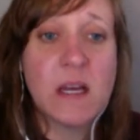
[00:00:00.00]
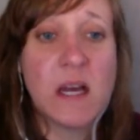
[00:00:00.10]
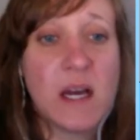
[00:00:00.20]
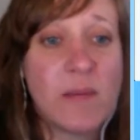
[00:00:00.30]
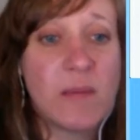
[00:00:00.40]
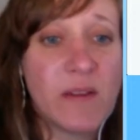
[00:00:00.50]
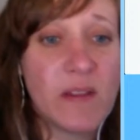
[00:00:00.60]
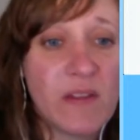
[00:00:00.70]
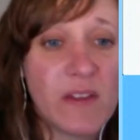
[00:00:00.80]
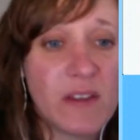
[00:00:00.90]
And
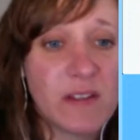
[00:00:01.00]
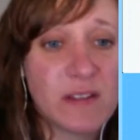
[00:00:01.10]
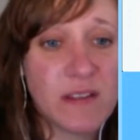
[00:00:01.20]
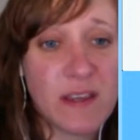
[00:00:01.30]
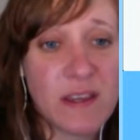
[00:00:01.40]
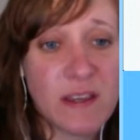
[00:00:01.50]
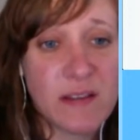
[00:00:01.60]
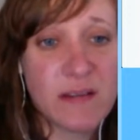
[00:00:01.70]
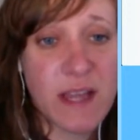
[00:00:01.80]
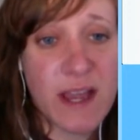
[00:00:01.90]
then this is the
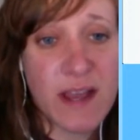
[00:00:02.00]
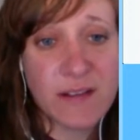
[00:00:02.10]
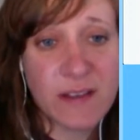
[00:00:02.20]
task